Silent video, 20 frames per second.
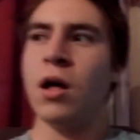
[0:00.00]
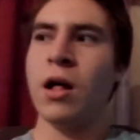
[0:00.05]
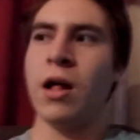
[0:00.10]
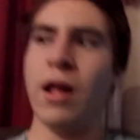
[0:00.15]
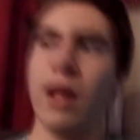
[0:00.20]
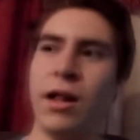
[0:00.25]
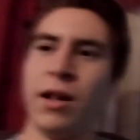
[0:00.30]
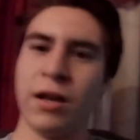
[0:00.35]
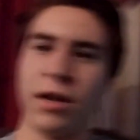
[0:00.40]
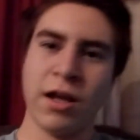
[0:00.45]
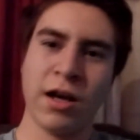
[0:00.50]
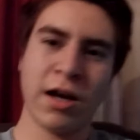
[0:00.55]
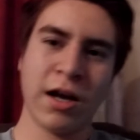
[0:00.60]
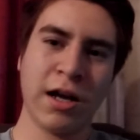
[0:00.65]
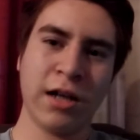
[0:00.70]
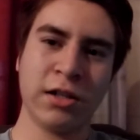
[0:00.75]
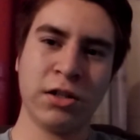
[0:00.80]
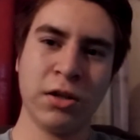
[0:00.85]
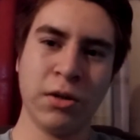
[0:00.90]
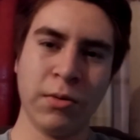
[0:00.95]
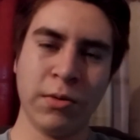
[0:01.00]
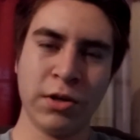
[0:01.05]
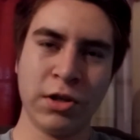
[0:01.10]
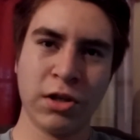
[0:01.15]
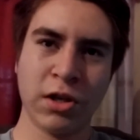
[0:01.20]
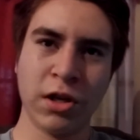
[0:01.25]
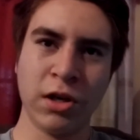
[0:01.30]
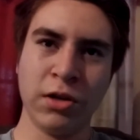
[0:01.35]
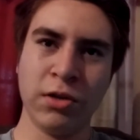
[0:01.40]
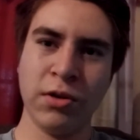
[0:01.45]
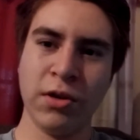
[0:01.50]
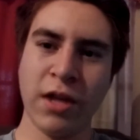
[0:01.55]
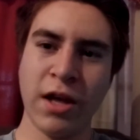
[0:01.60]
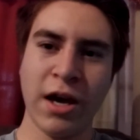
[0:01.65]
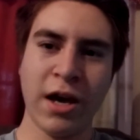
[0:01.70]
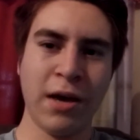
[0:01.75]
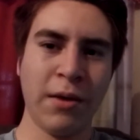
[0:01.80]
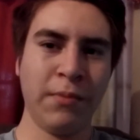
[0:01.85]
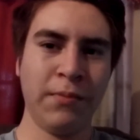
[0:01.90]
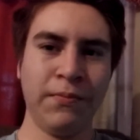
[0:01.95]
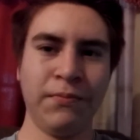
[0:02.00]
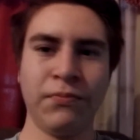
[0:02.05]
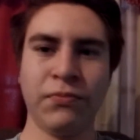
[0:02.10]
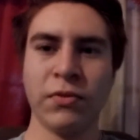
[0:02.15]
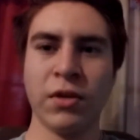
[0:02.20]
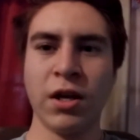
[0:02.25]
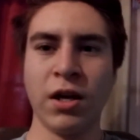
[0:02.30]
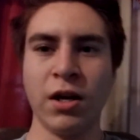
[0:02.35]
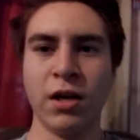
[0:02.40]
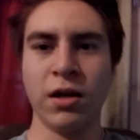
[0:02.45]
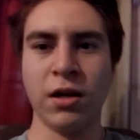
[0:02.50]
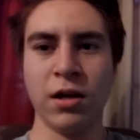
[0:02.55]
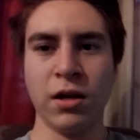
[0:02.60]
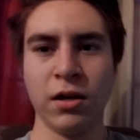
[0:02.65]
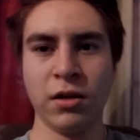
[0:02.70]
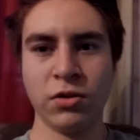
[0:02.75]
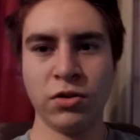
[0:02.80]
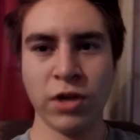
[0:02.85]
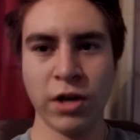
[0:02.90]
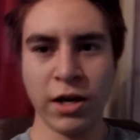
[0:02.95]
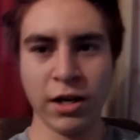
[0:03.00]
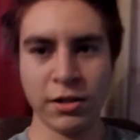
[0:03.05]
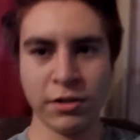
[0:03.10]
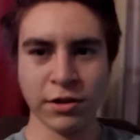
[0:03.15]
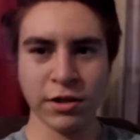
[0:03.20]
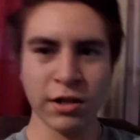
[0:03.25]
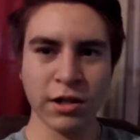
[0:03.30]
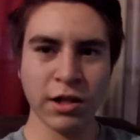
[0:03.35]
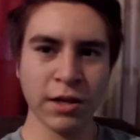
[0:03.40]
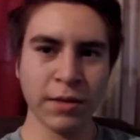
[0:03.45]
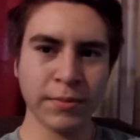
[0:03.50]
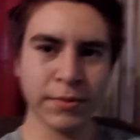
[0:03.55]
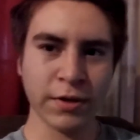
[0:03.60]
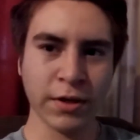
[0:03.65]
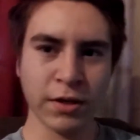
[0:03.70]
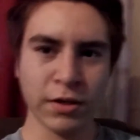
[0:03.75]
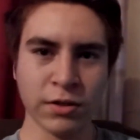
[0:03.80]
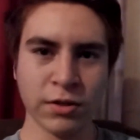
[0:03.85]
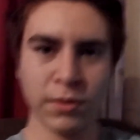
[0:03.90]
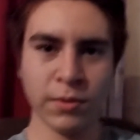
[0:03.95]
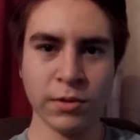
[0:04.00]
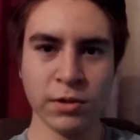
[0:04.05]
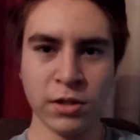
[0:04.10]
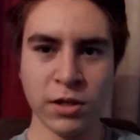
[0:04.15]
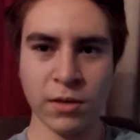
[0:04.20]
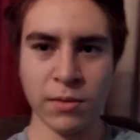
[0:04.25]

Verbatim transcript: And yeah, guys, so we're just gonna do that. Gonna try to hit some clips and see what's